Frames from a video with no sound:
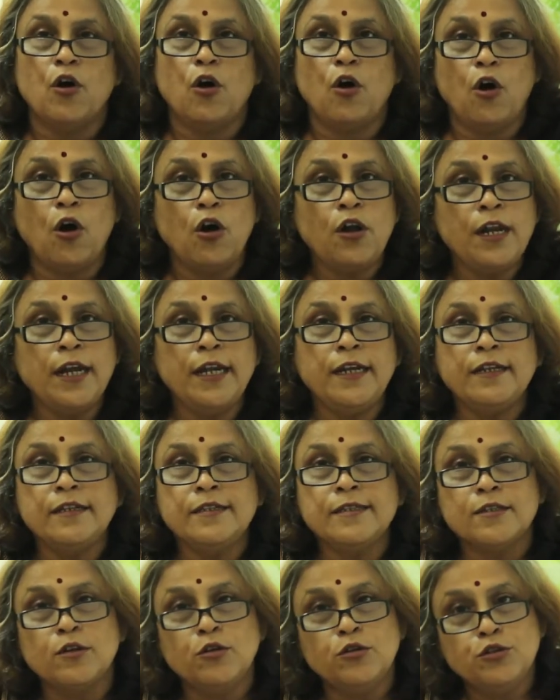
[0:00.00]
or it
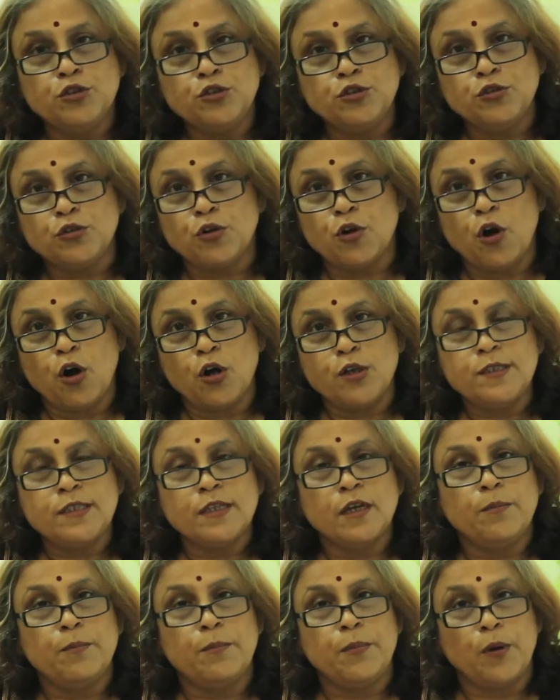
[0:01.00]
is going to cause
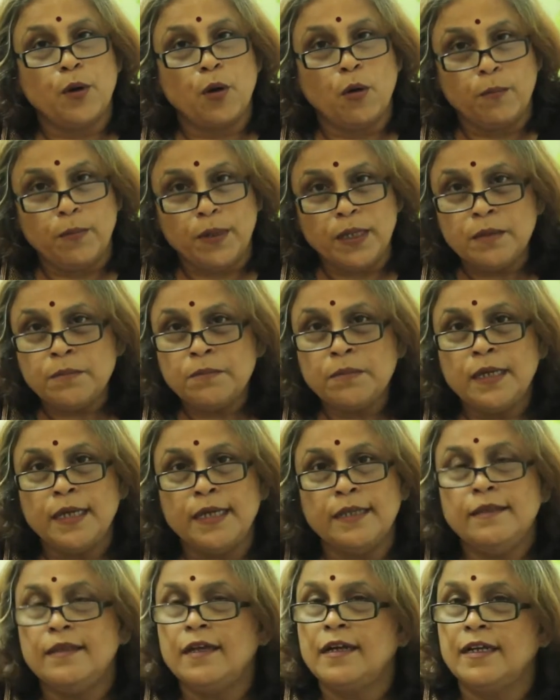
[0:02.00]
a problem
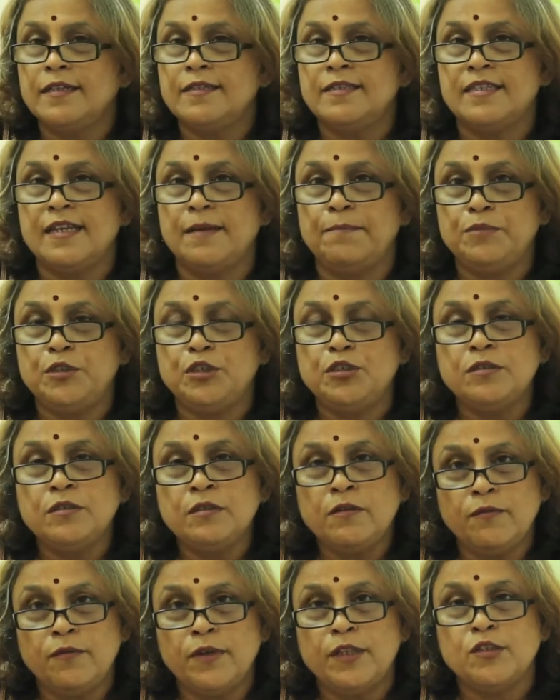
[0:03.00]
in the conception
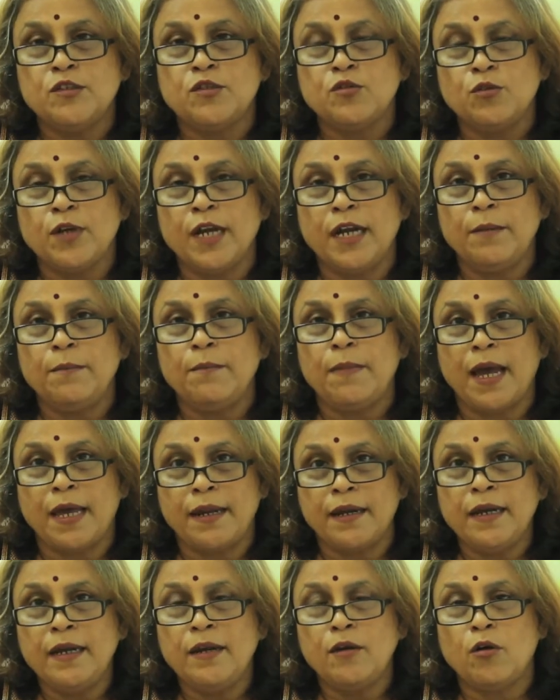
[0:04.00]
once you get
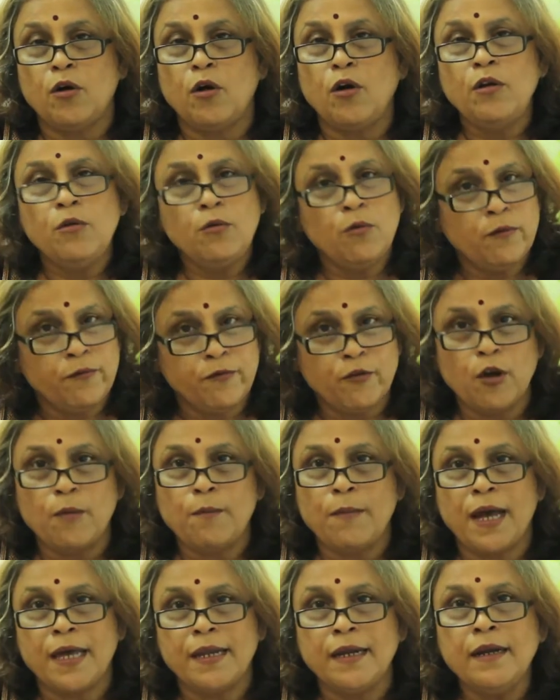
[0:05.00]
married or if you
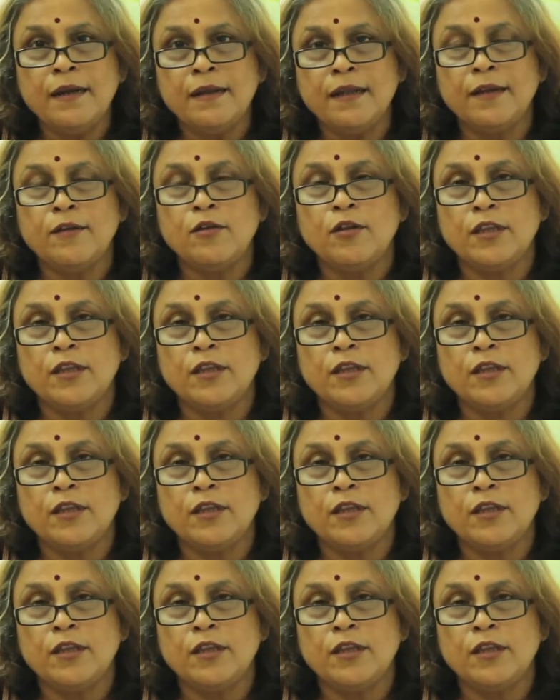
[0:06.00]
are married then you